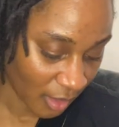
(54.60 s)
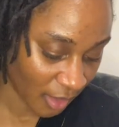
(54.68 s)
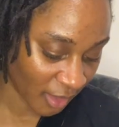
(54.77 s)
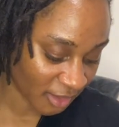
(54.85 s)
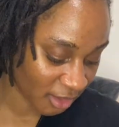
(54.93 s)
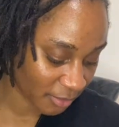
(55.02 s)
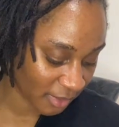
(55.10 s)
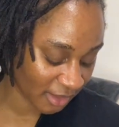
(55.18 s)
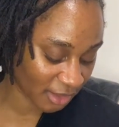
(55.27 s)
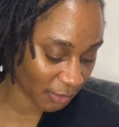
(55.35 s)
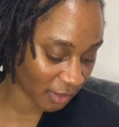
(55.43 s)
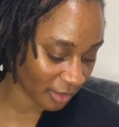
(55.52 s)
I should really
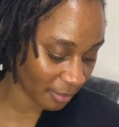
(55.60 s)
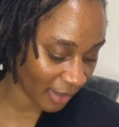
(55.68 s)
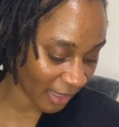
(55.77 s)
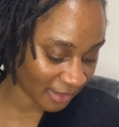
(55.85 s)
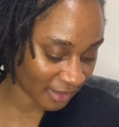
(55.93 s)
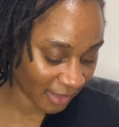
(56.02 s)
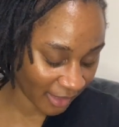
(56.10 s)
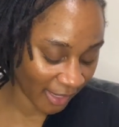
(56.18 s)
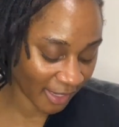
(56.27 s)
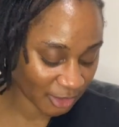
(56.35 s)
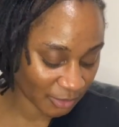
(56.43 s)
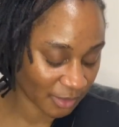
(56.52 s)
do an unboxing, like
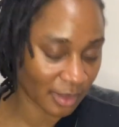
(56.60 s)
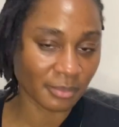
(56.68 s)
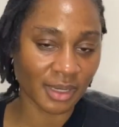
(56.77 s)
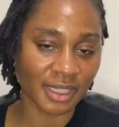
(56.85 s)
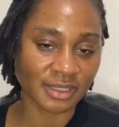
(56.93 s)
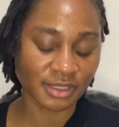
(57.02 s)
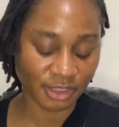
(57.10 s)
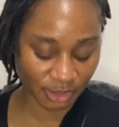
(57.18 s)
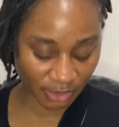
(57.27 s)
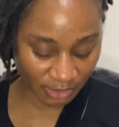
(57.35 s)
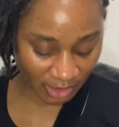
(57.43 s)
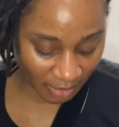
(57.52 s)
actual unboxing, to show
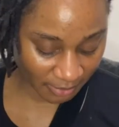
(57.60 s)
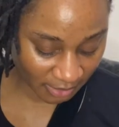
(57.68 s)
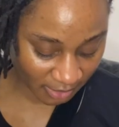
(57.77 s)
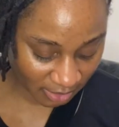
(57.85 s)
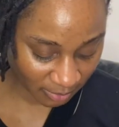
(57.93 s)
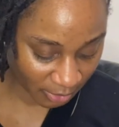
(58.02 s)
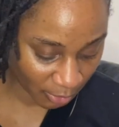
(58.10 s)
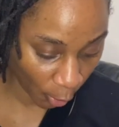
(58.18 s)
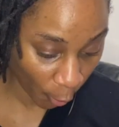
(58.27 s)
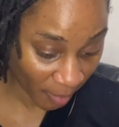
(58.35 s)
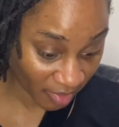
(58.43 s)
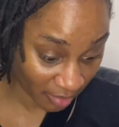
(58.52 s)
you how it looks when you
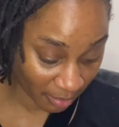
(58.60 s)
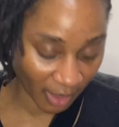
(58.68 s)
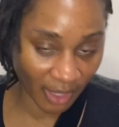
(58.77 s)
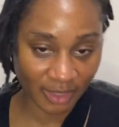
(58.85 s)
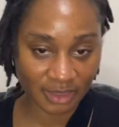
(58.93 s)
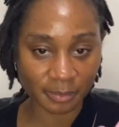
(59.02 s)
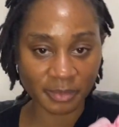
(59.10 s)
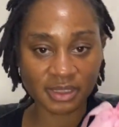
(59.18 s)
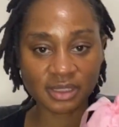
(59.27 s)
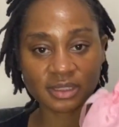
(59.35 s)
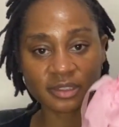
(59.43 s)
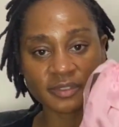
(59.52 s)
open the box. But this
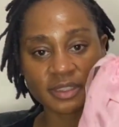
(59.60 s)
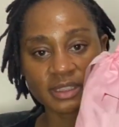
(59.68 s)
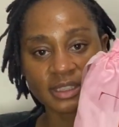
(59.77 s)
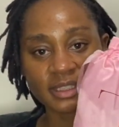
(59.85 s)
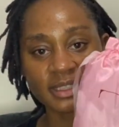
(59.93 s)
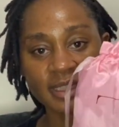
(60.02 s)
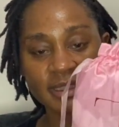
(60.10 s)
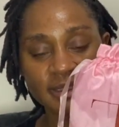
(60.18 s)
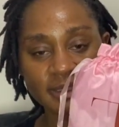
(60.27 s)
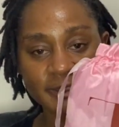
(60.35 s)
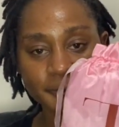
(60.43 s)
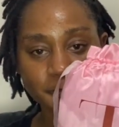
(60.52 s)
is the first thing that I see.